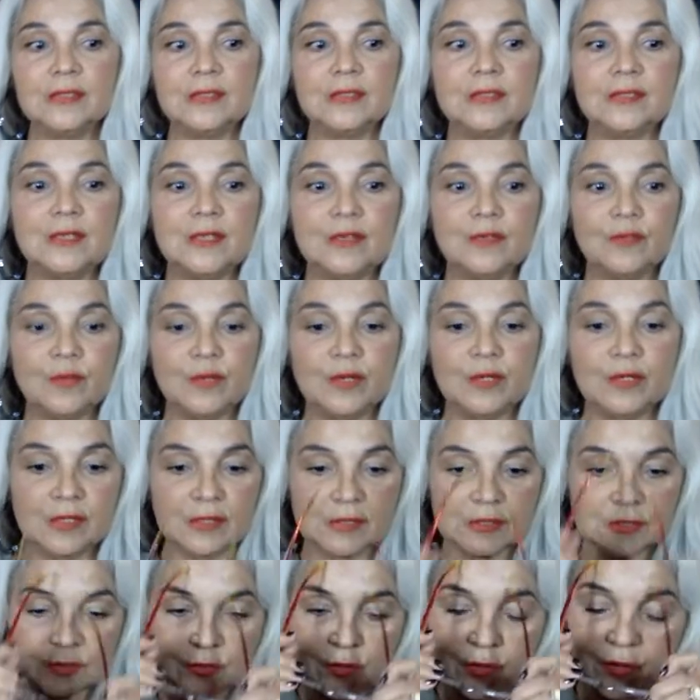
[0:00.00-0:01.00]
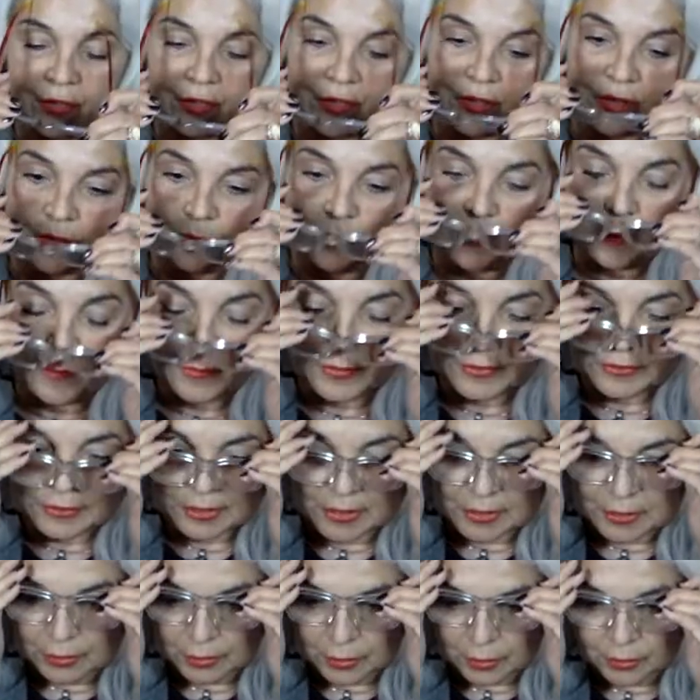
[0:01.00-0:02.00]
see if we can get started and maybe
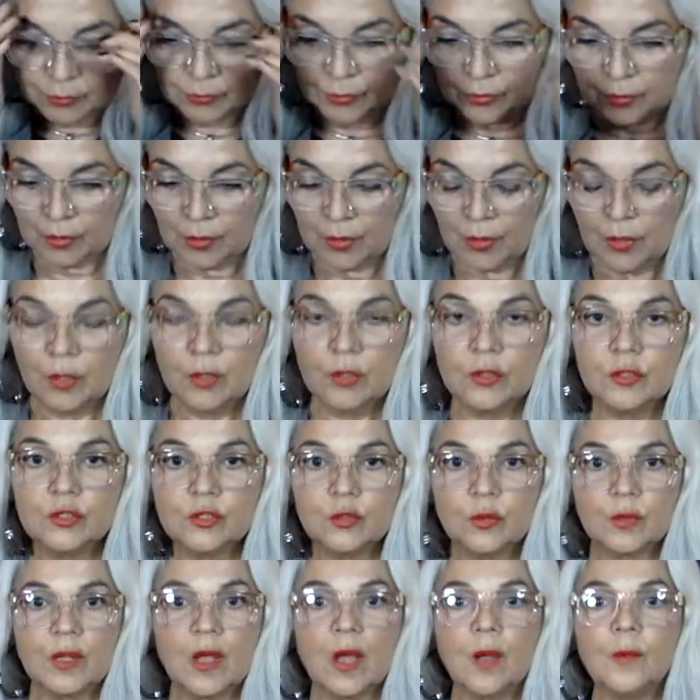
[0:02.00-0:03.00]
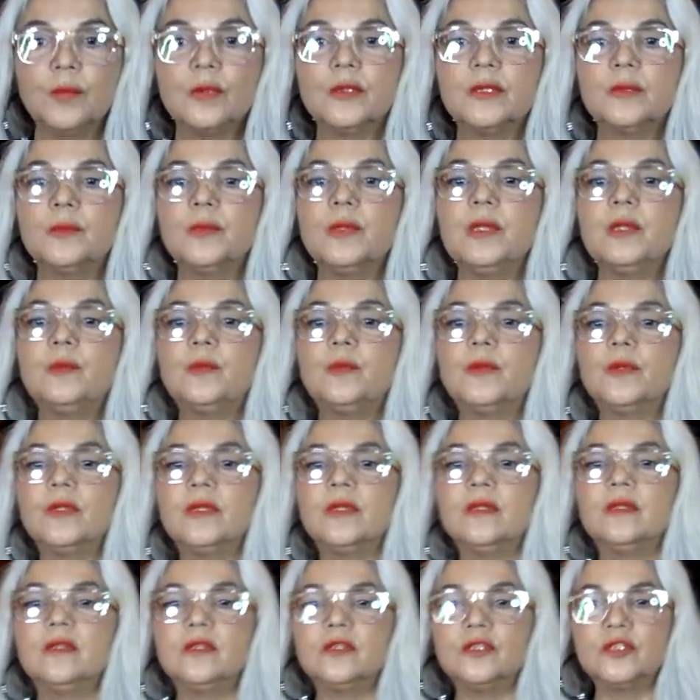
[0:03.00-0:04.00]
say hello to a couple of people
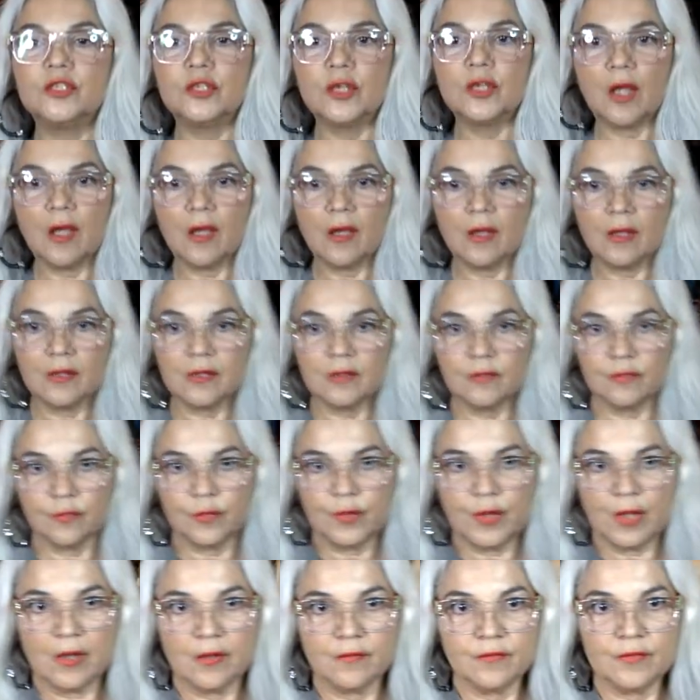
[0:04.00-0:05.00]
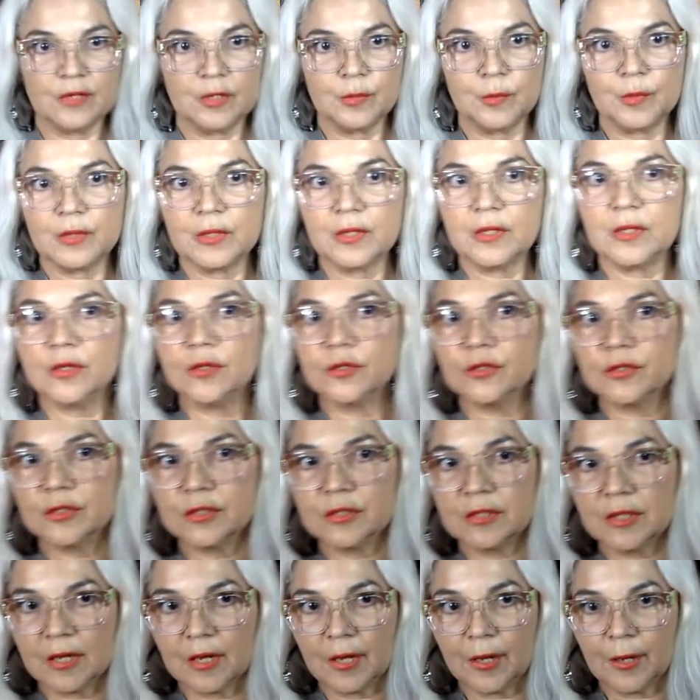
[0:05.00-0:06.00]
in the chat if we have anybody here
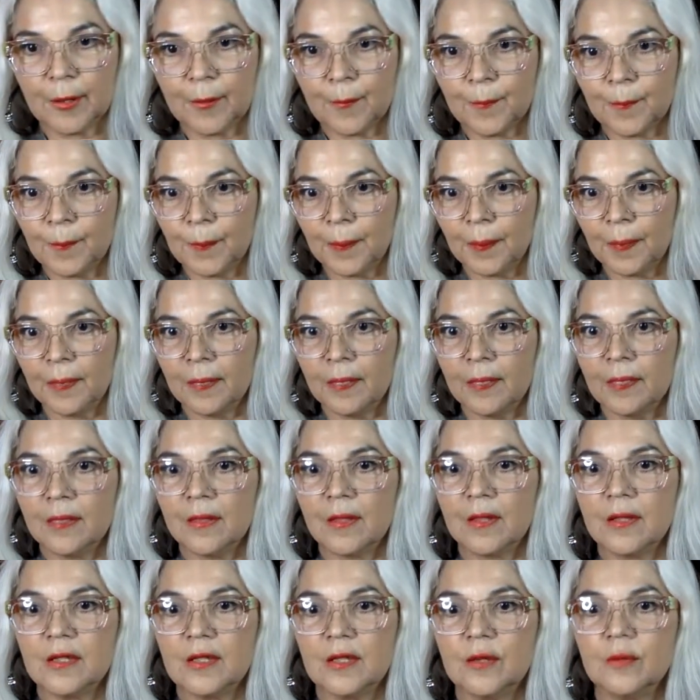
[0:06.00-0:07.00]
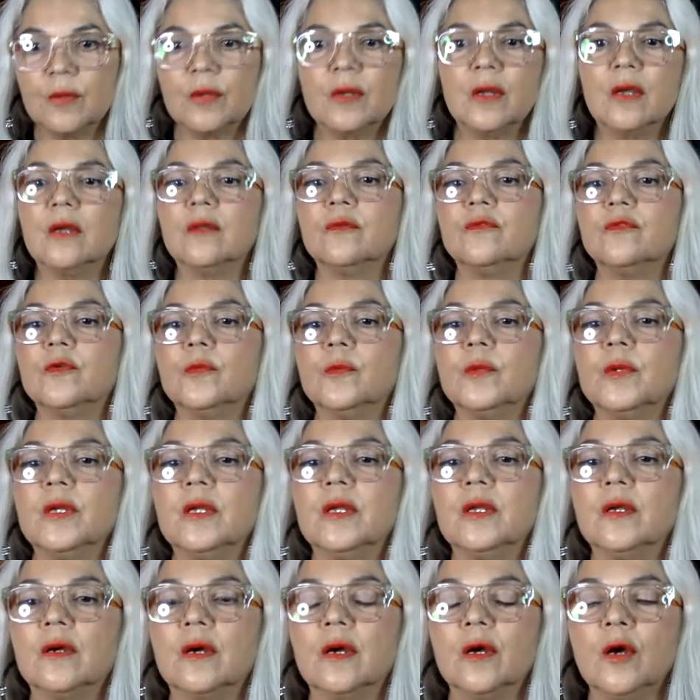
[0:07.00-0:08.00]
today. Thank you again for being
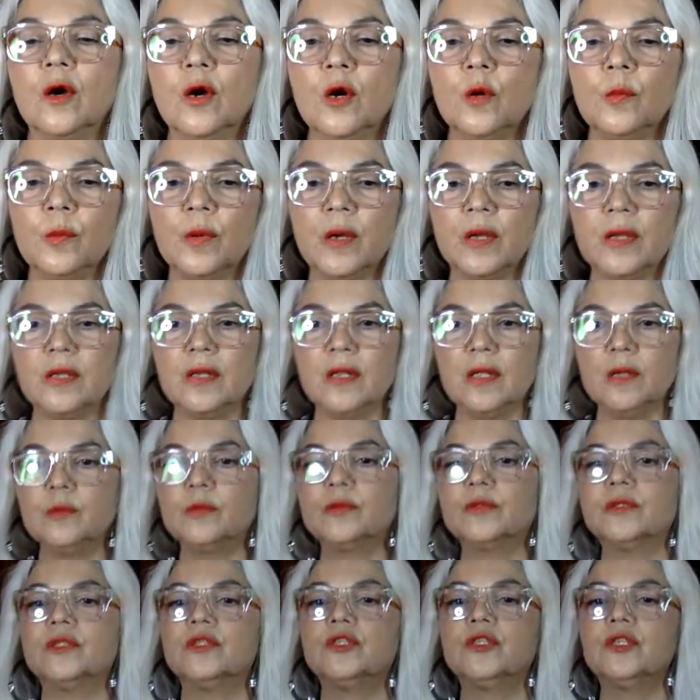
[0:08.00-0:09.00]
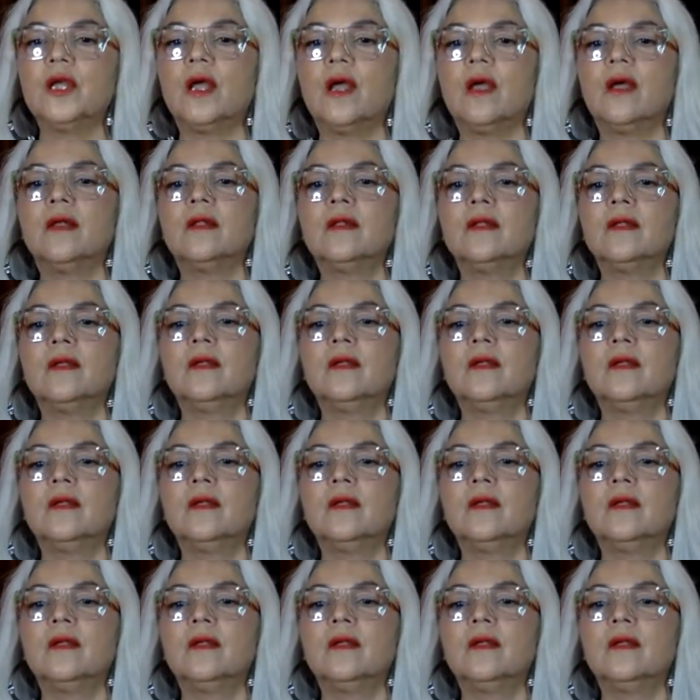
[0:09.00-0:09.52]
here. I hope I enabled the chat.